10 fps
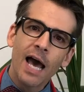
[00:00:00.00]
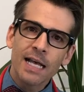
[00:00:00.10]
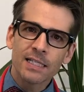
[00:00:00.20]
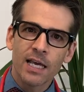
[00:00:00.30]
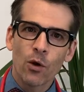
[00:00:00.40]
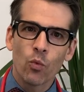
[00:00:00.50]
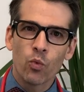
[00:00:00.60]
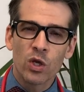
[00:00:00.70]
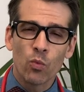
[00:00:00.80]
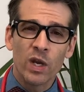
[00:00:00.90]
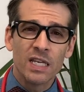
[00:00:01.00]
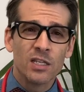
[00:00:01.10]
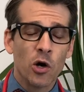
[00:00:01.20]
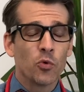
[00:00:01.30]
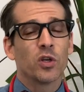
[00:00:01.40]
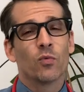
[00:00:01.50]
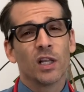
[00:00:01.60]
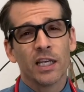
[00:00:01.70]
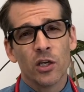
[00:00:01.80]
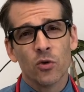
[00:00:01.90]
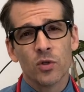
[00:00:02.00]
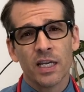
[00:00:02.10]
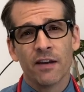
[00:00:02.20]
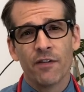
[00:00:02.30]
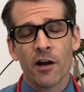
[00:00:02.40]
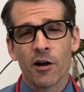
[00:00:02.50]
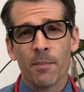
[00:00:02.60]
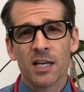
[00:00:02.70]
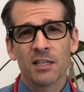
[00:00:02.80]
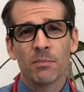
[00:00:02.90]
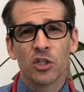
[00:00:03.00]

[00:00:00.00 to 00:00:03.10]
last thing we don't really use in veterinary medicine,